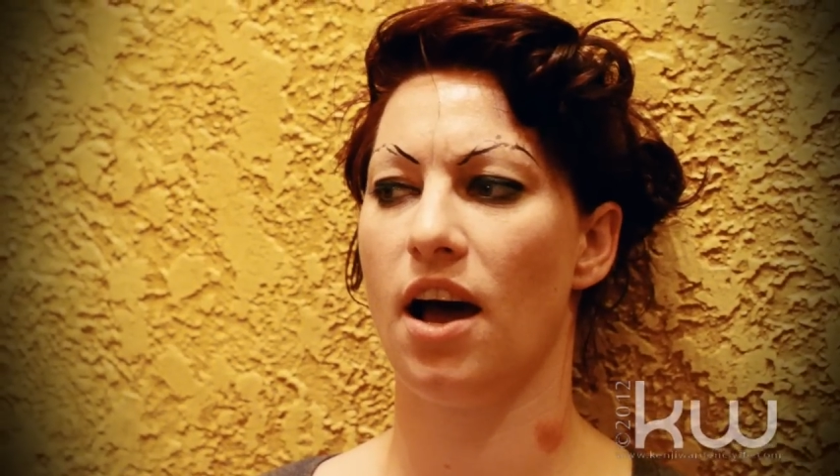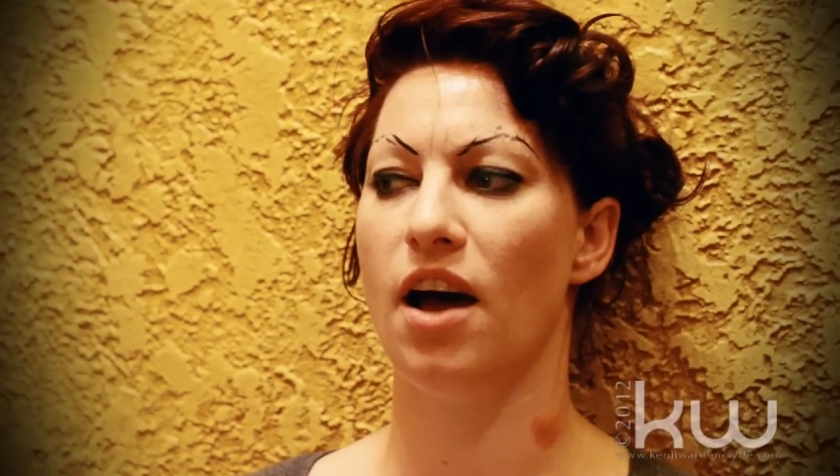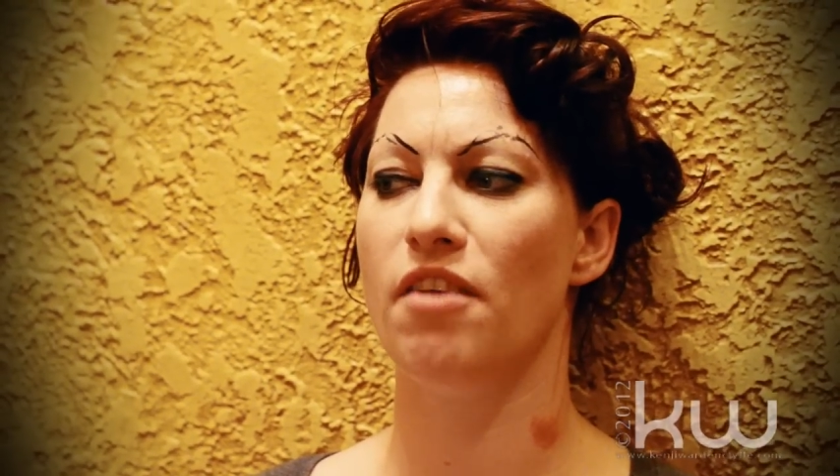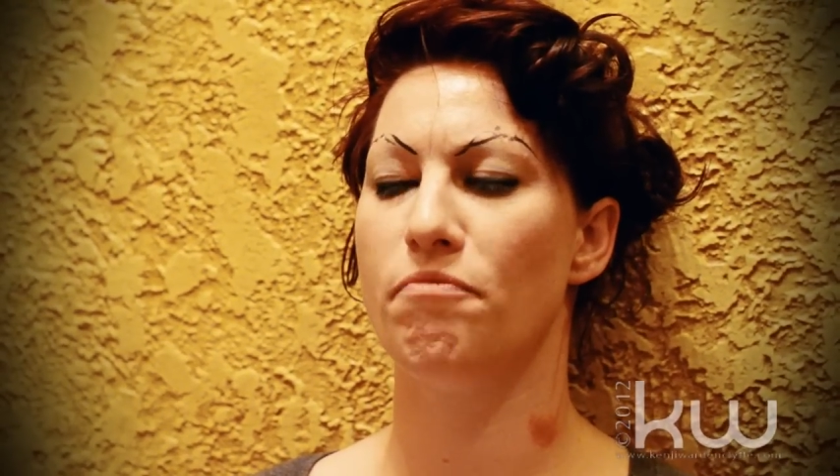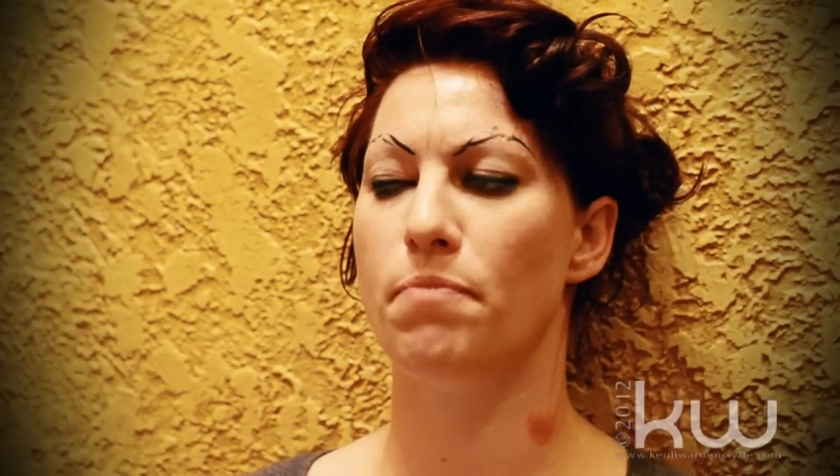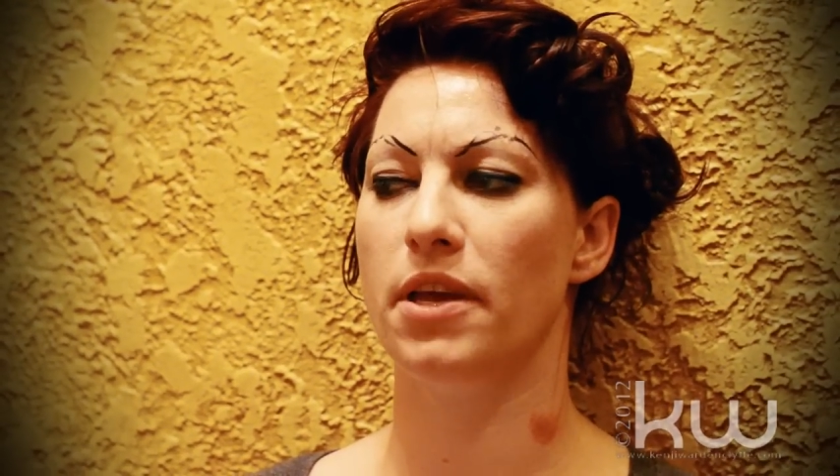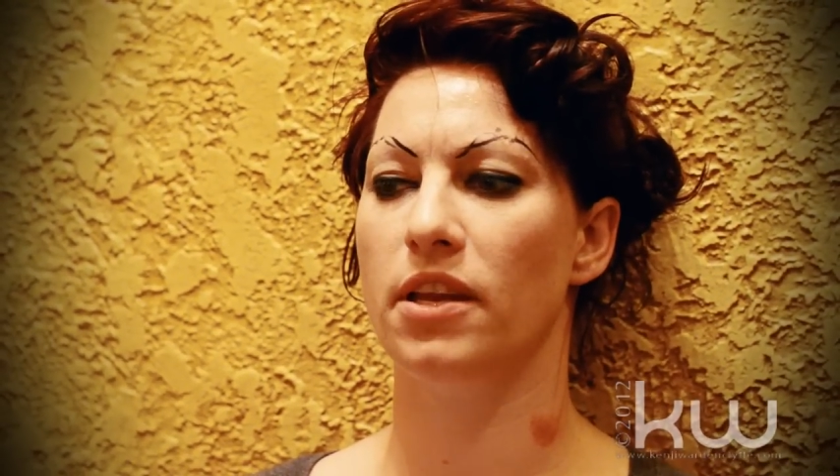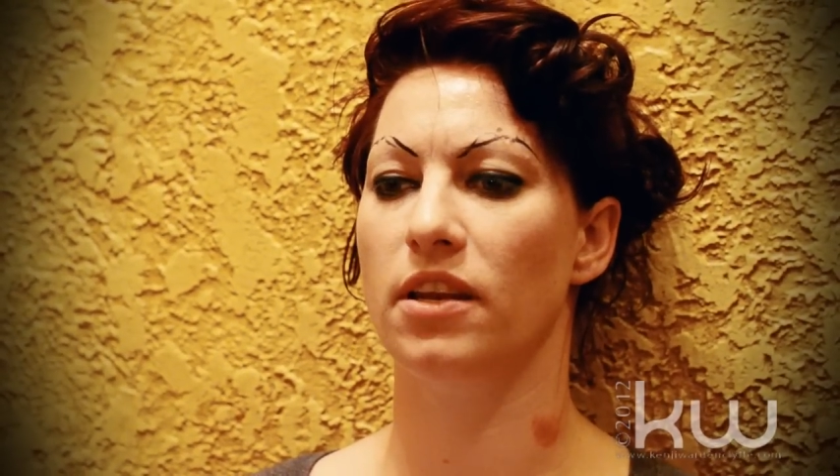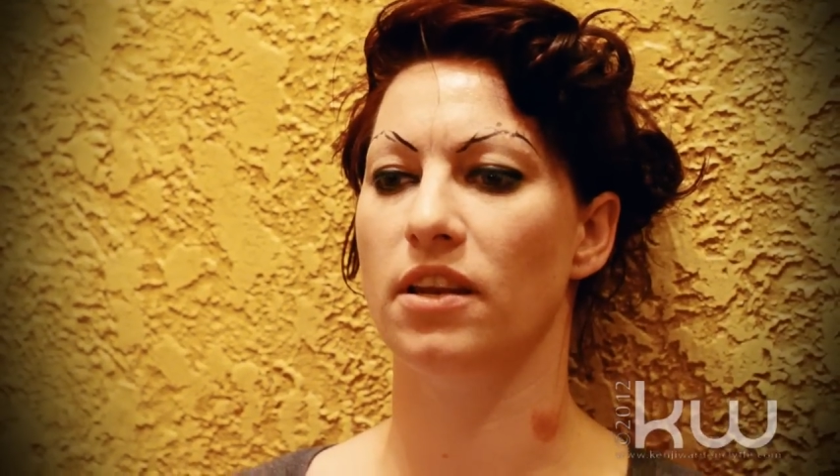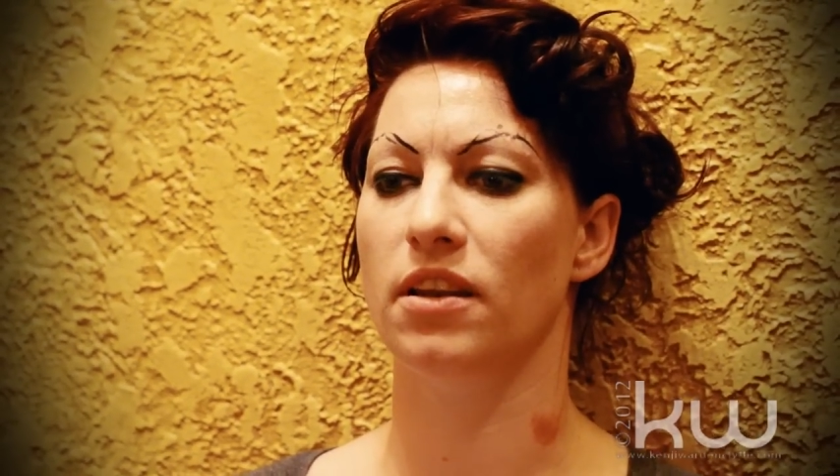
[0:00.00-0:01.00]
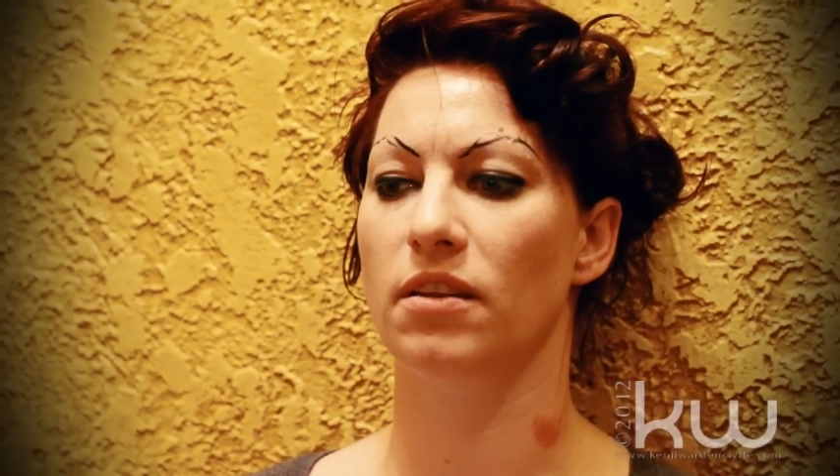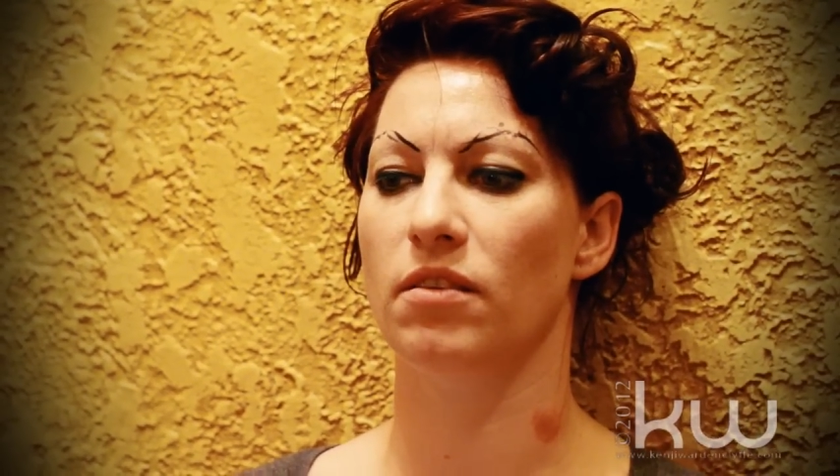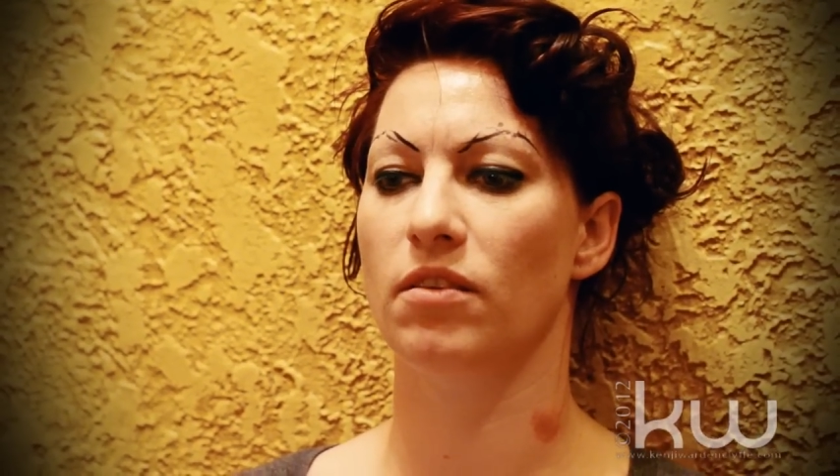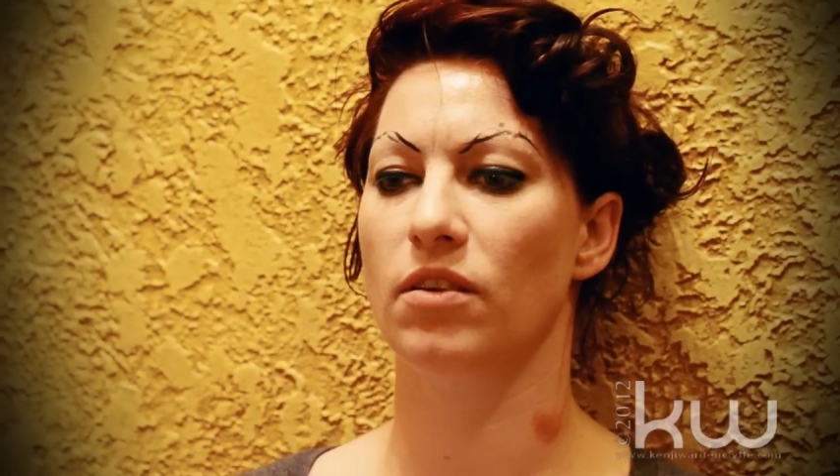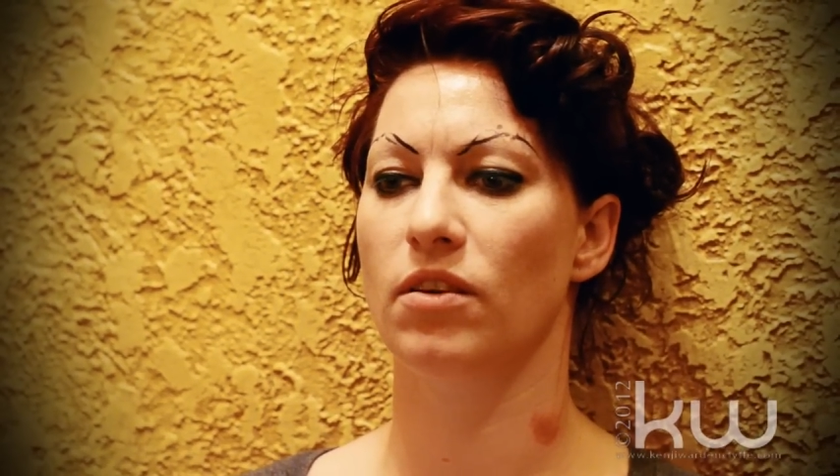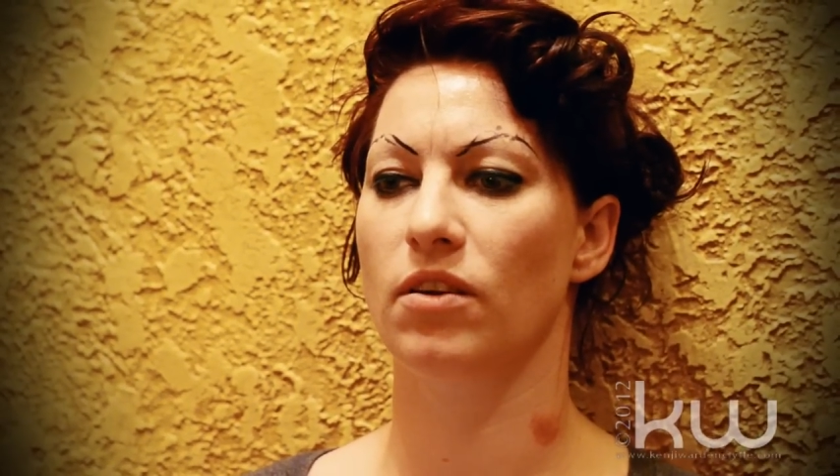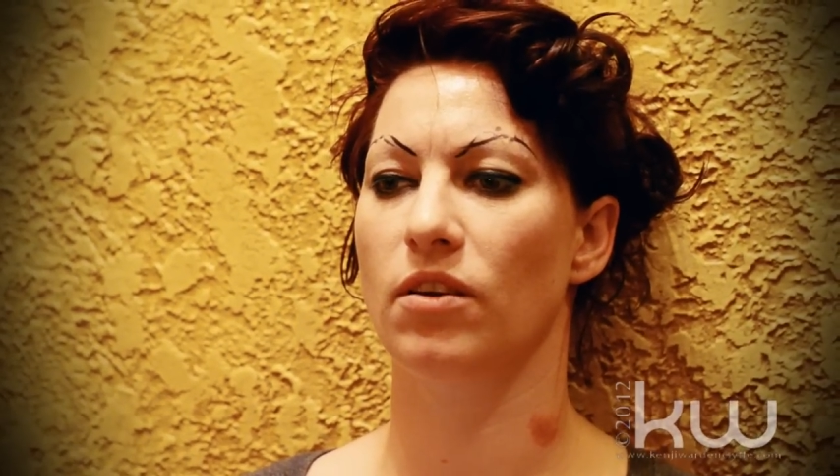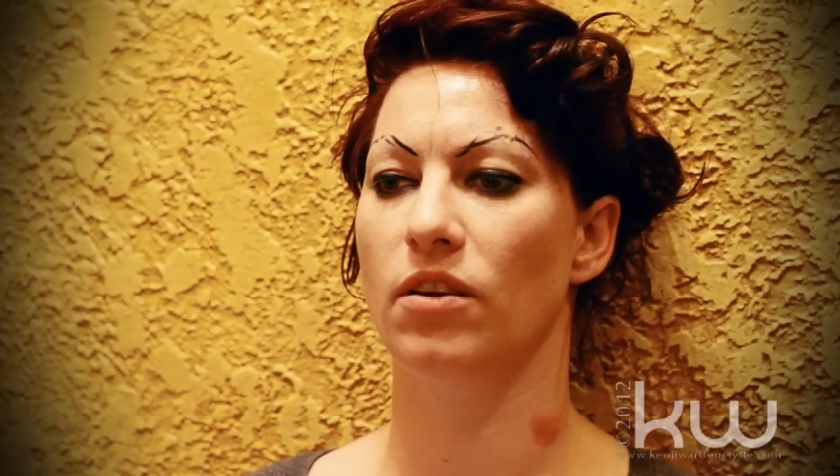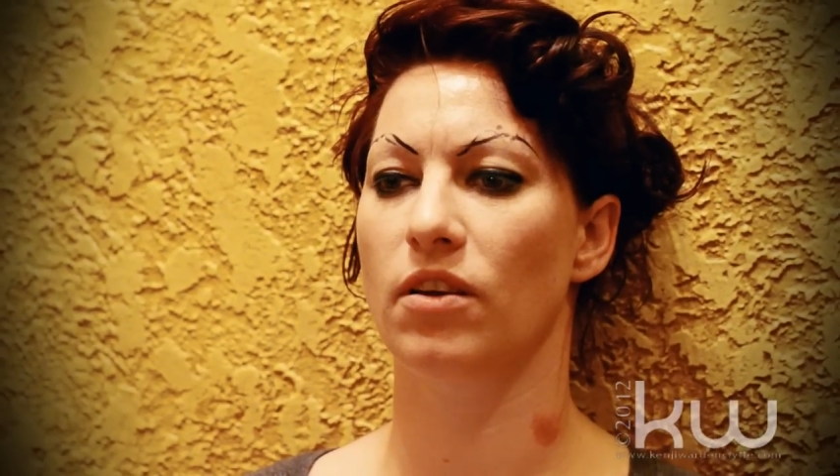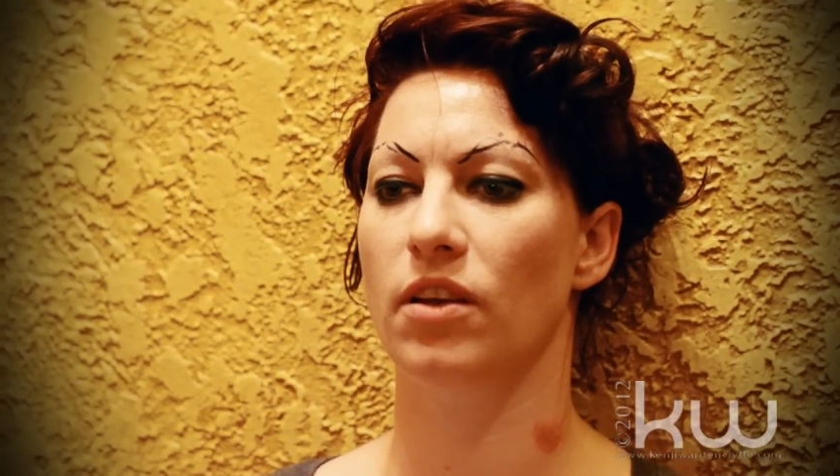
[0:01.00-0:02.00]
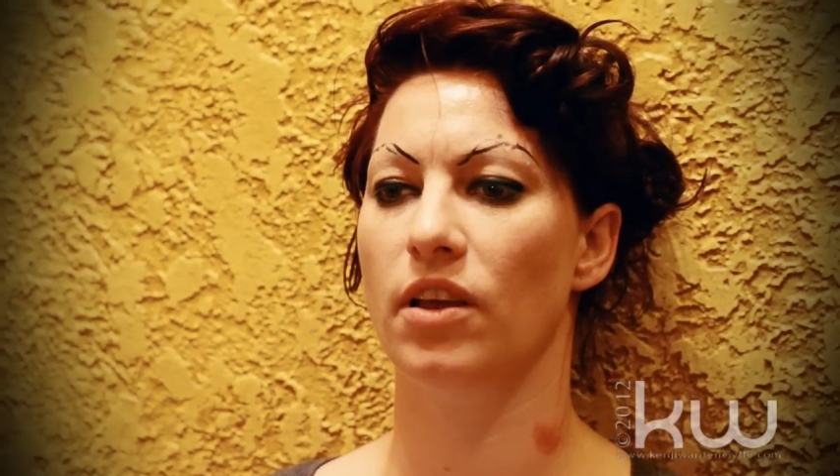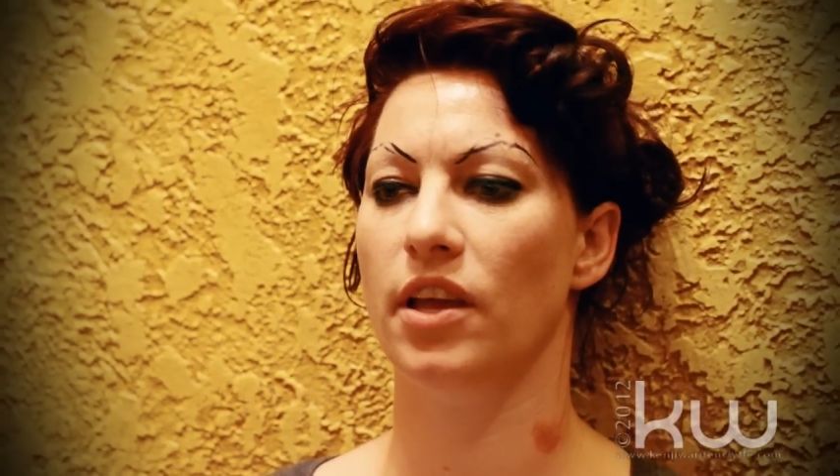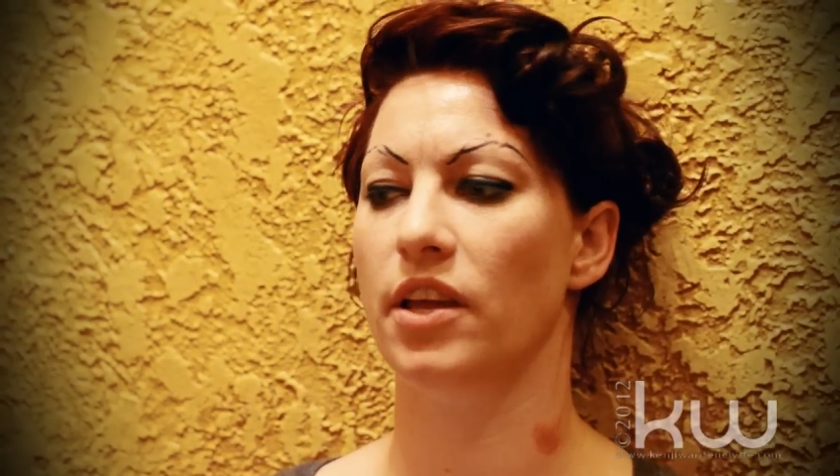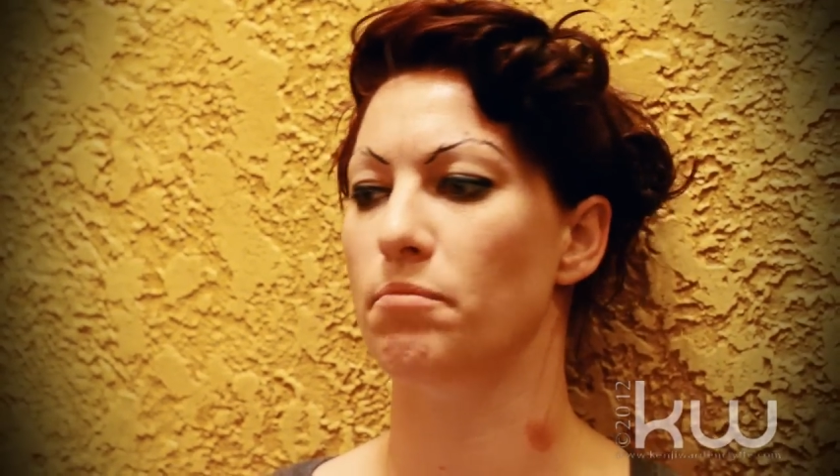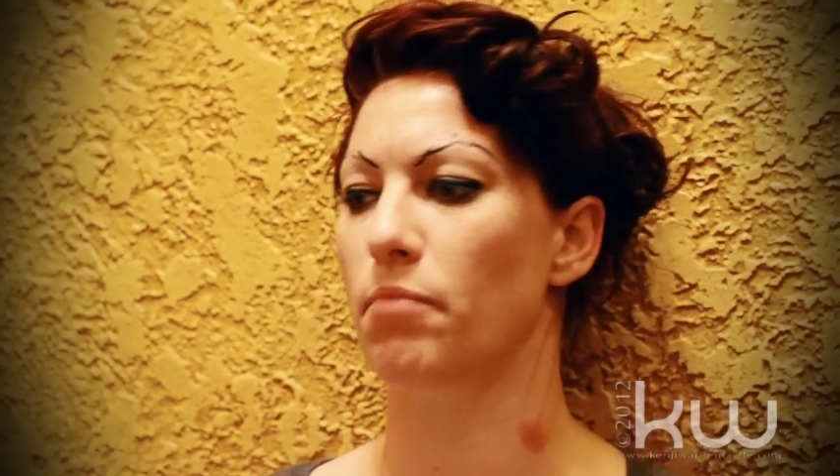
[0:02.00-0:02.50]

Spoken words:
I've been, in